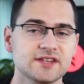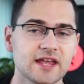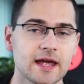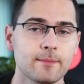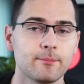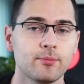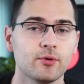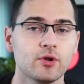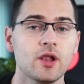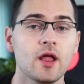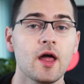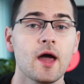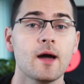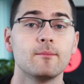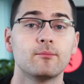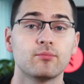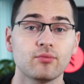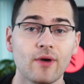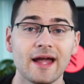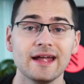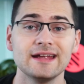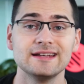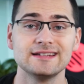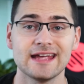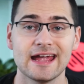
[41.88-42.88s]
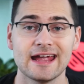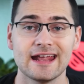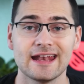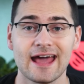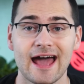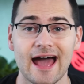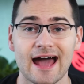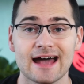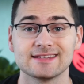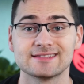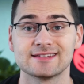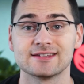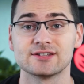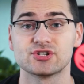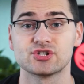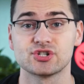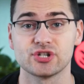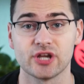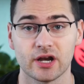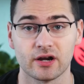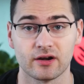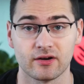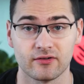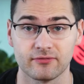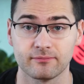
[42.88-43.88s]
example, Bright Data has its
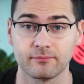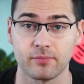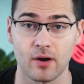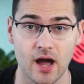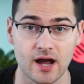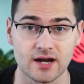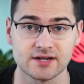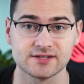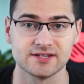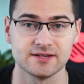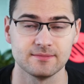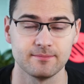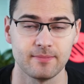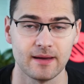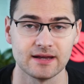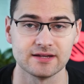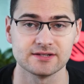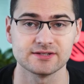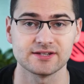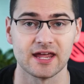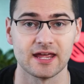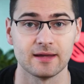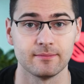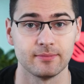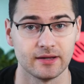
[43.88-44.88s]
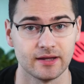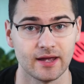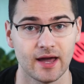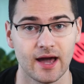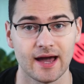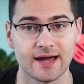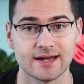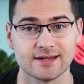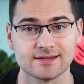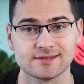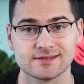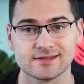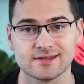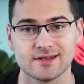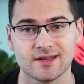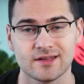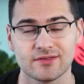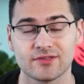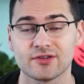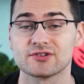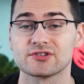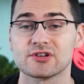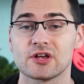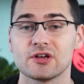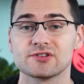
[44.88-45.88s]
share of proxy-based APIs.
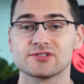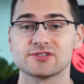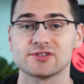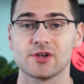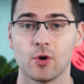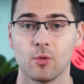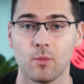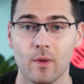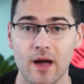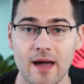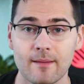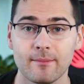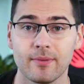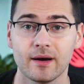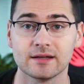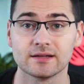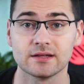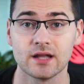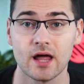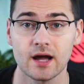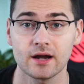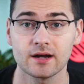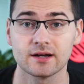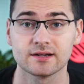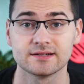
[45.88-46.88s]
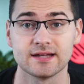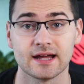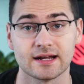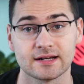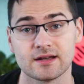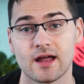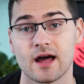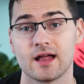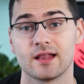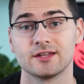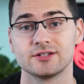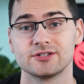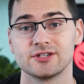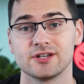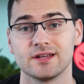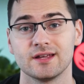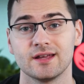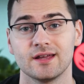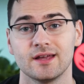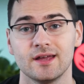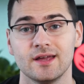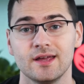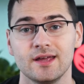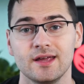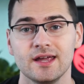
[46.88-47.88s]
There's also Web Unlocker technology.
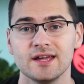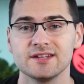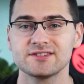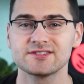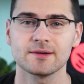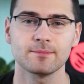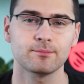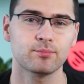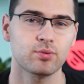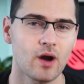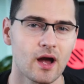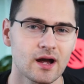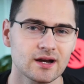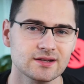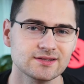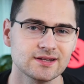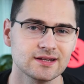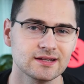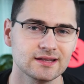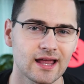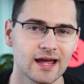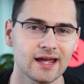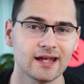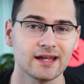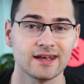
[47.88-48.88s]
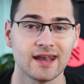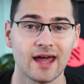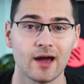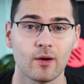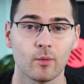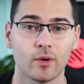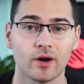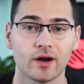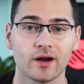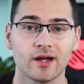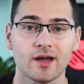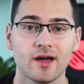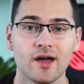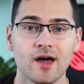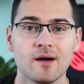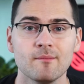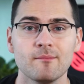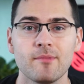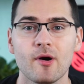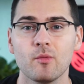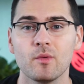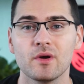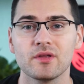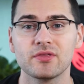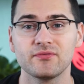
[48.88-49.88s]
It's a proxy-like network,
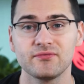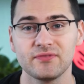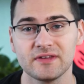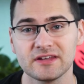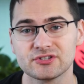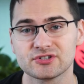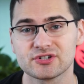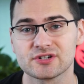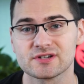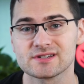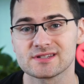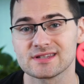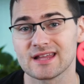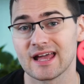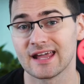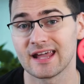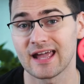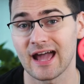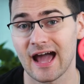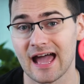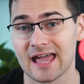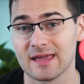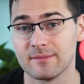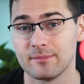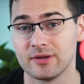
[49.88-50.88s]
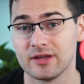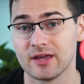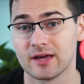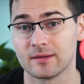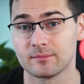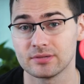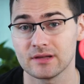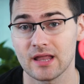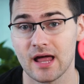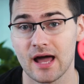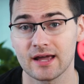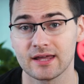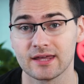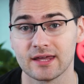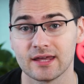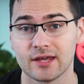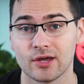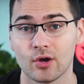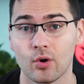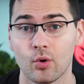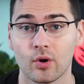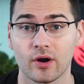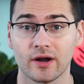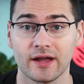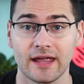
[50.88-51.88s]
but with features like IP
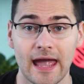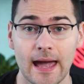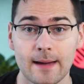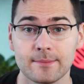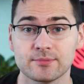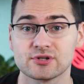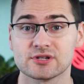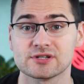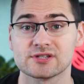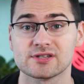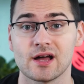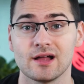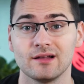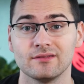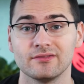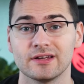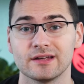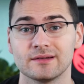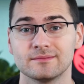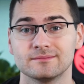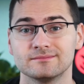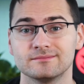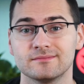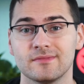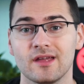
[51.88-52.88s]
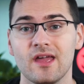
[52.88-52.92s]
unblocking or CAPTCHA solving.